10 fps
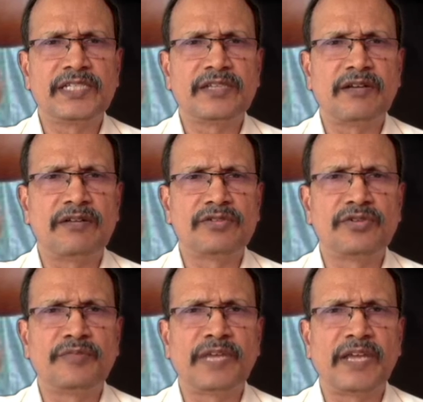also
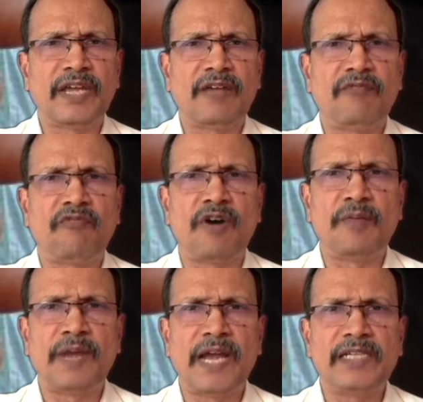may have
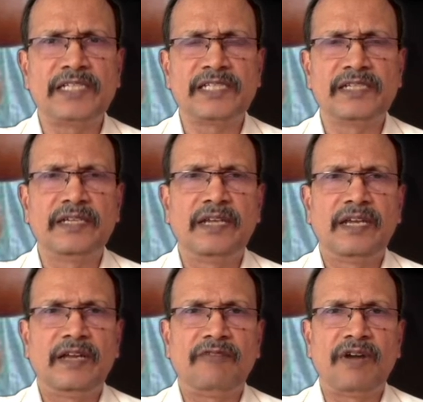warm hands,
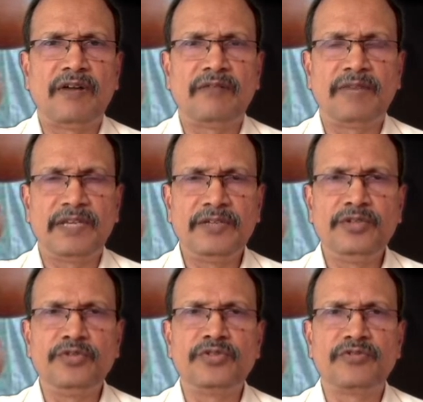may
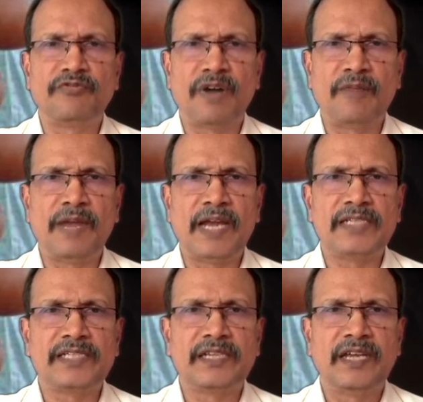induce warm
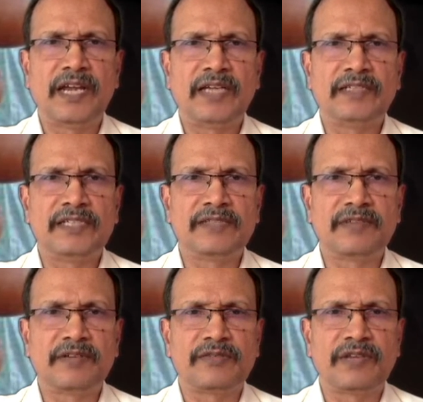hands, and these
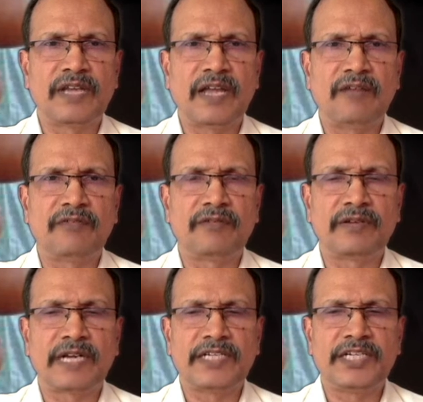fellows will have
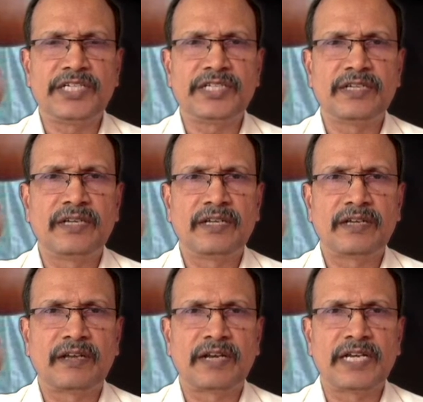reddish
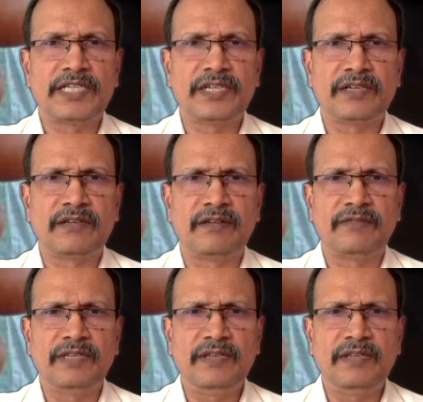coloration of the